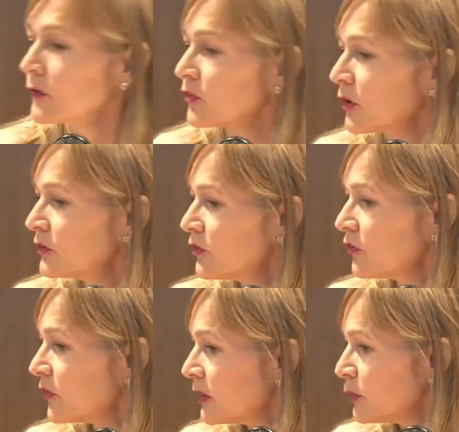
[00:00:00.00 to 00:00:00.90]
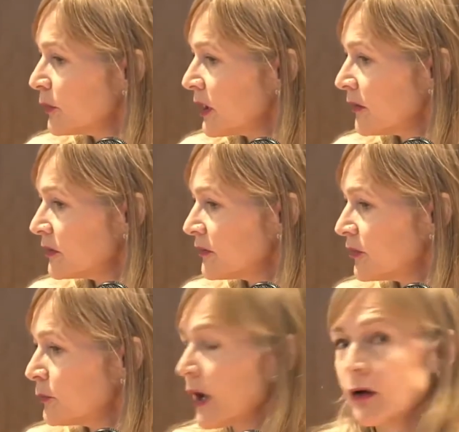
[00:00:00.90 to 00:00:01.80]
Shelley, does anybody have any
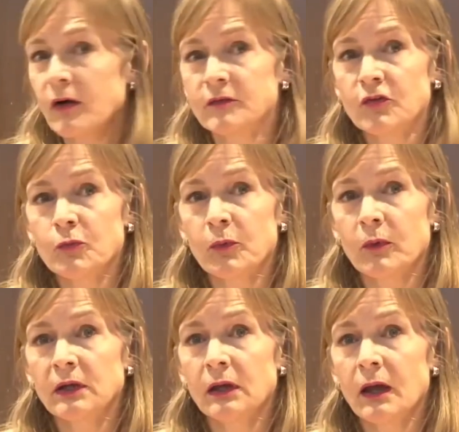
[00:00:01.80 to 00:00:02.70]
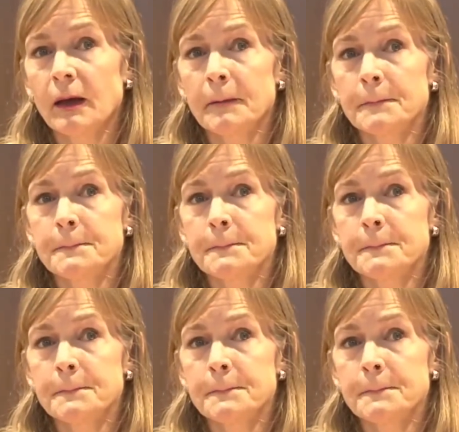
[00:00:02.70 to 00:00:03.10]
feedback on this point yet?